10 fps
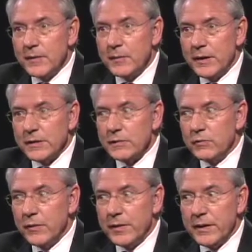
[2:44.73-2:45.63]
But
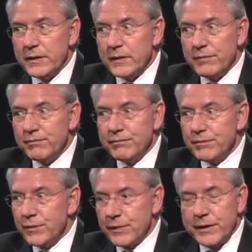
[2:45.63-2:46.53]
we've been in the
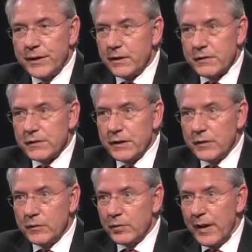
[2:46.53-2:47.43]
3-year or
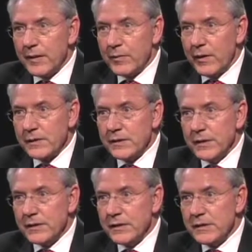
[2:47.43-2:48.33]
so planning
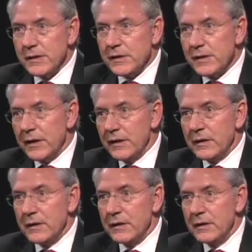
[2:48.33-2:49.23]
process, and since then
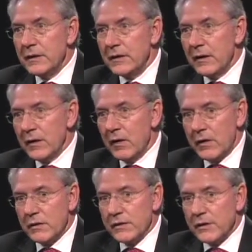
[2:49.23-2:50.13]
a
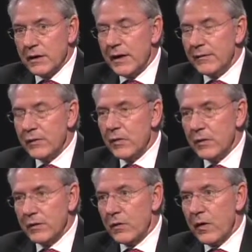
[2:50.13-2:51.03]
large live
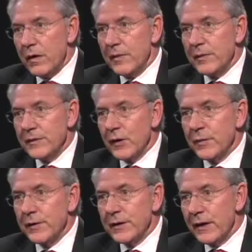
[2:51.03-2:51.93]
coral aquarium has
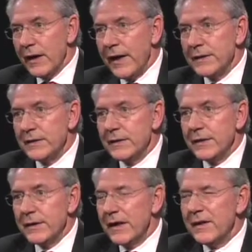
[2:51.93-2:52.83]
opened in Atlanta, and then I